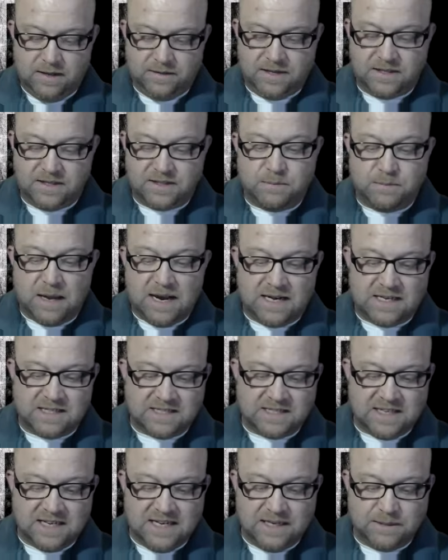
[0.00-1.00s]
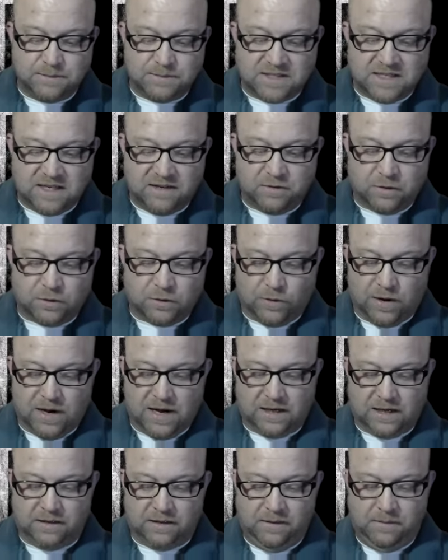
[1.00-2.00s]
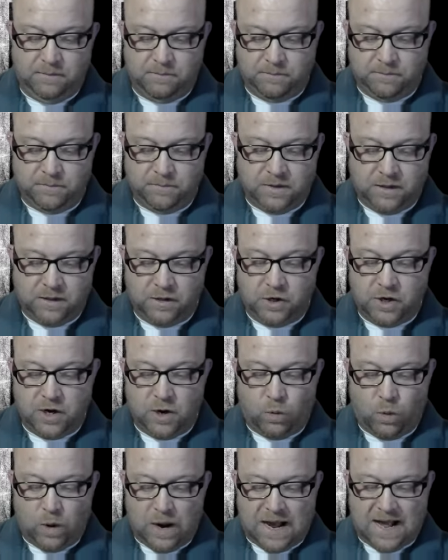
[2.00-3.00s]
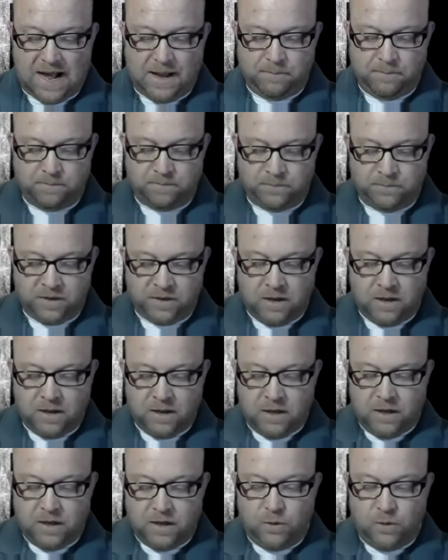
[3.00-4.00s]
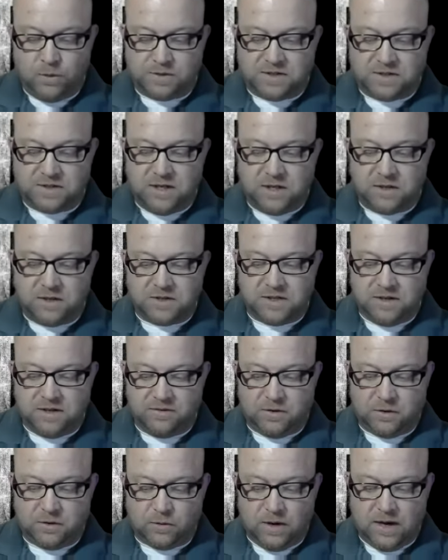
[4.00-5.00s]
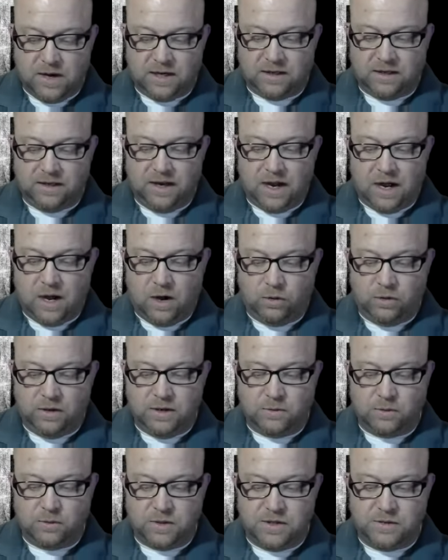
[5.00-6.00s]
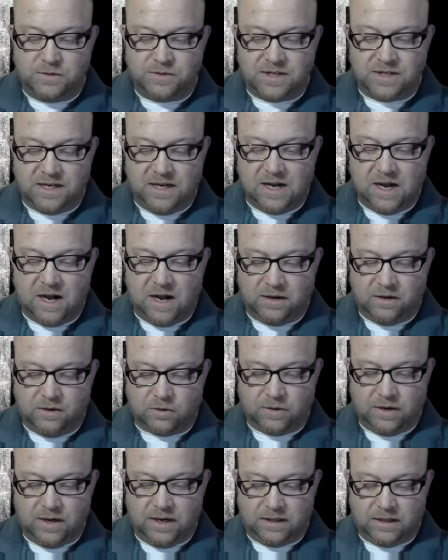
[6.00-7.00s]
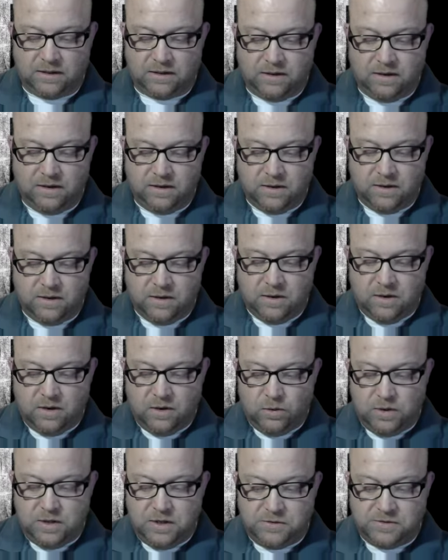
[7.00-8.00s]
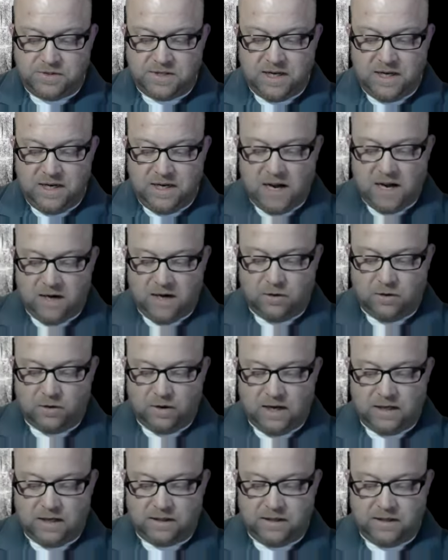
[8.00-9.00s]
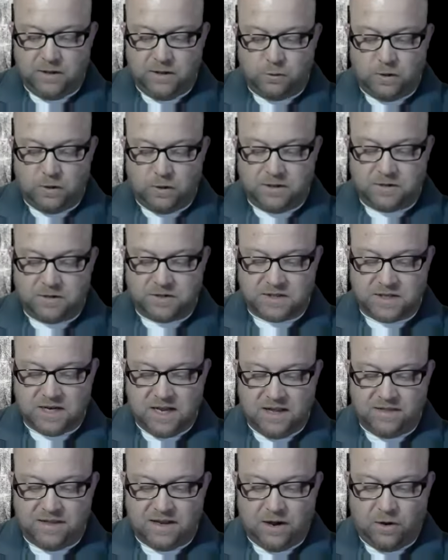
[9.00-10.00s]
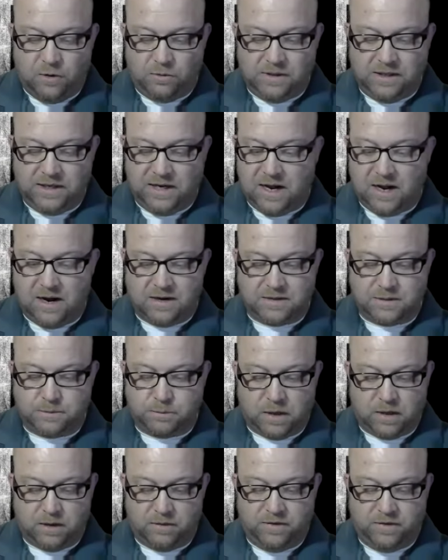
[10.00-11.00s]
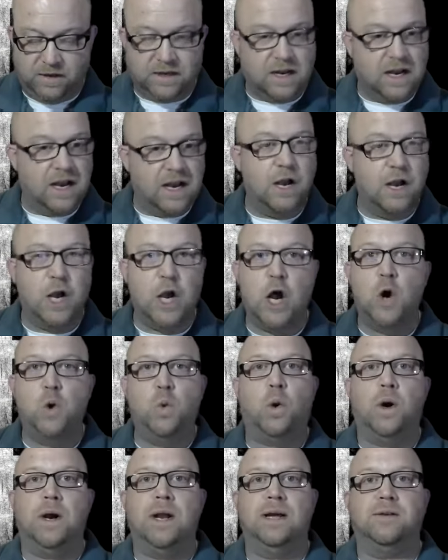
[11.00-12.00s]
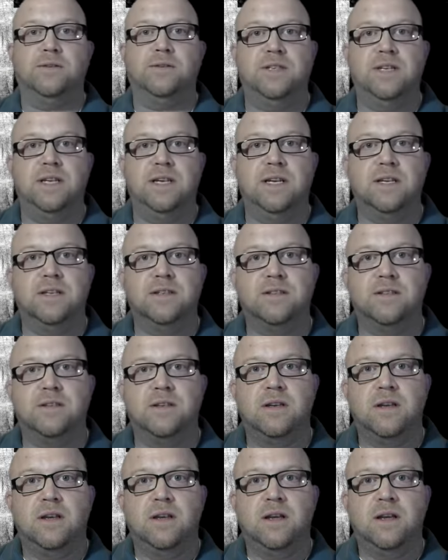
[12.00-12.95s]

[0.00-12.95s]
This man is seeing himself correctly. Do you know why? You will see yourself correctly only when you see God correctly. When you see God correctly, you will understand that only God is perfect and no one else is.